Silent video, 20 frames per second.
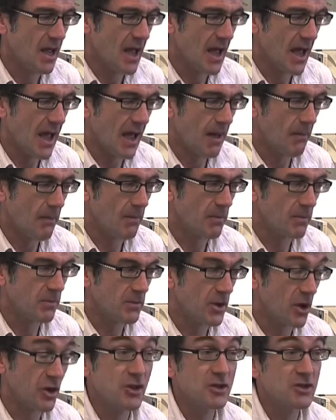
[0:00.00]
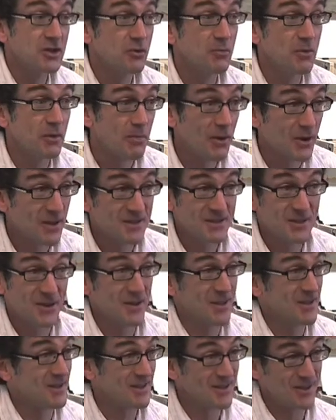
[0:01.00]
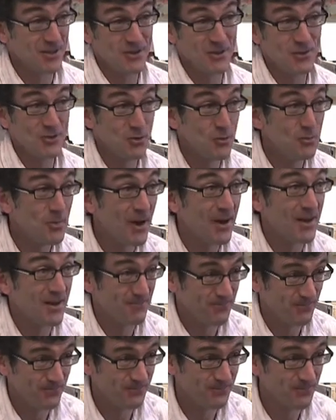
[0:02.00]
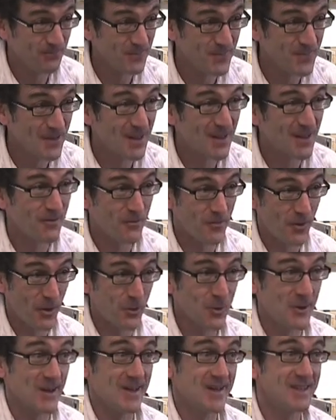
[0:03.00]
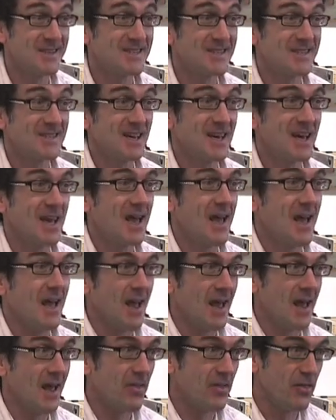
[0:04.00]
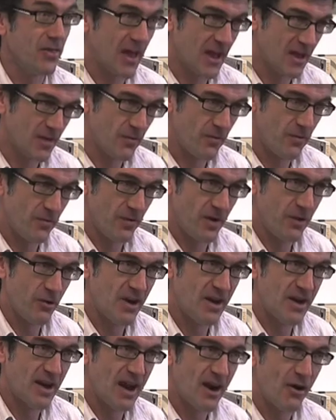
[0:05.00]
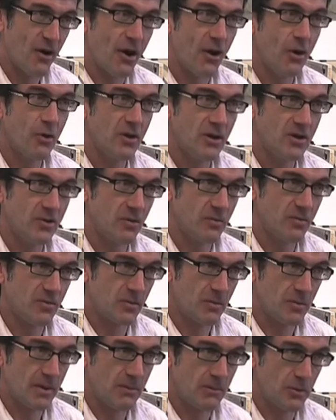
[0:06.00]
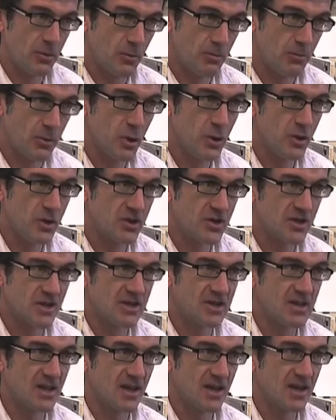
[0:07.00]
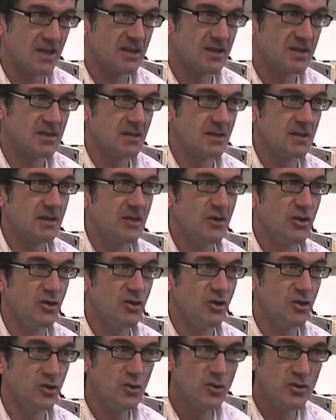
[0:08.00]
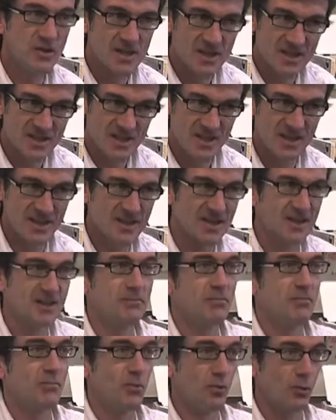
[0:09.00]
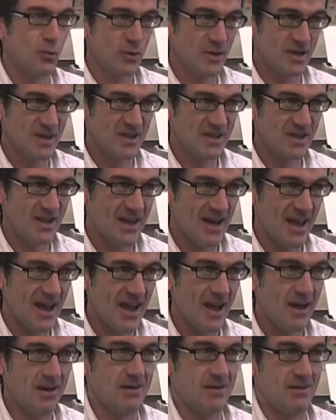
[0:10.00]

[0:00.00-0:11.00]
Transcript: um, yeah, consumer applied science, consumer focus, that's very narrow in terms of the people who purchase things. User centered broadens it out